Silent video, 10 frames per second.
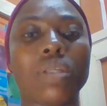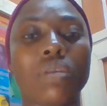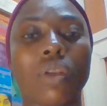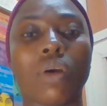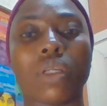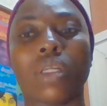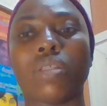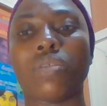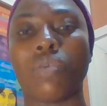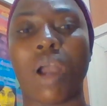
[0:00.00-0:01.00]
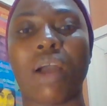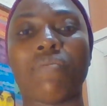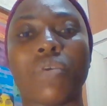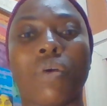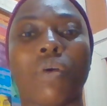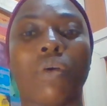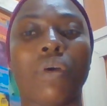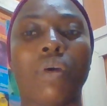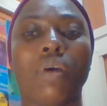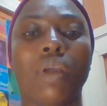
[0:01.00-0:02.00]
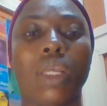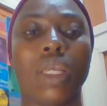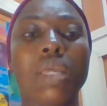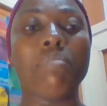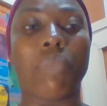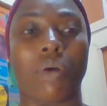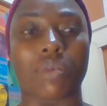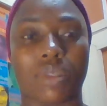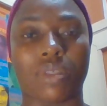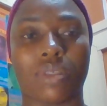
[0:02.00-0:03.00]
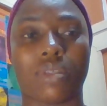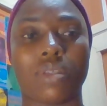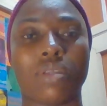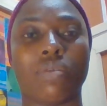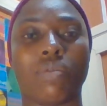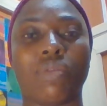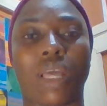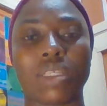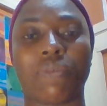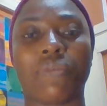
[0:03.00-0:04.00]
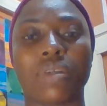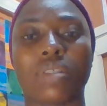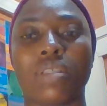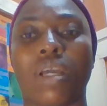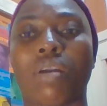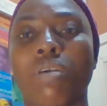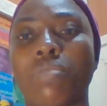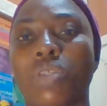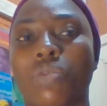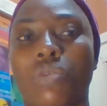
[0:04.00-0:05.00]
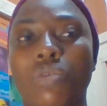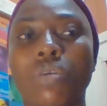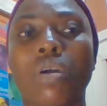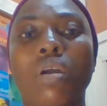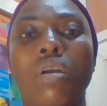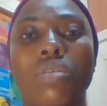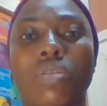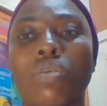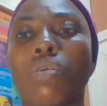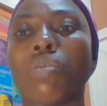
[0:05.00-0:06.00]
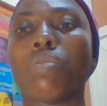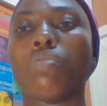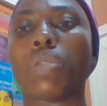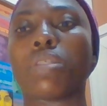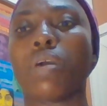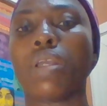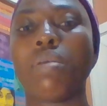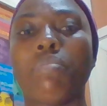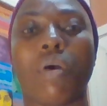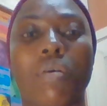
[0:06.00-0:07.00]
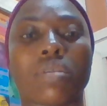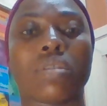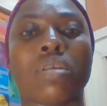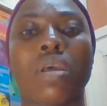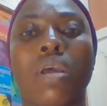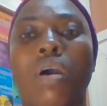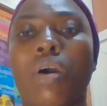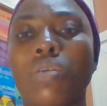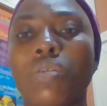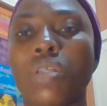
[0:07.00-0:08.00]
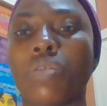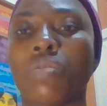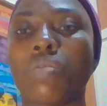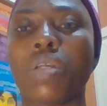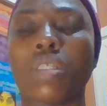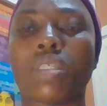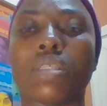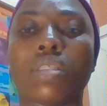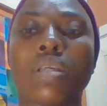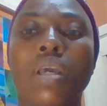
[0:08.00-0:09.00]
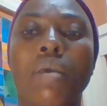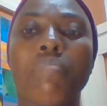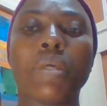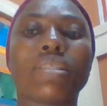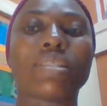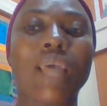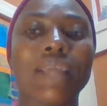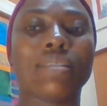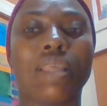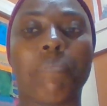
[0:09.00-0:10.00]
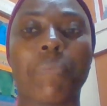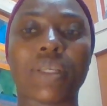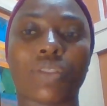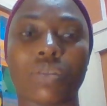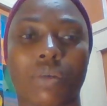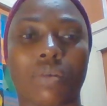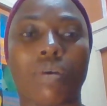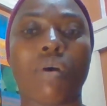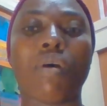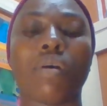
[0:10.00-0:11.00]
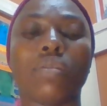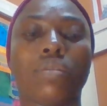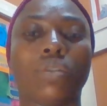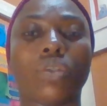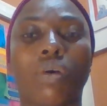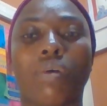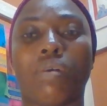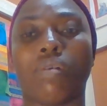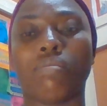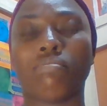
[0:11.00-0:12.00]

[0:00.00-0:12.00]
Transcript: you log in, you have your inbox. That's the first thing that comes to you. So, with your inbox, all you need to do is beside the picture or your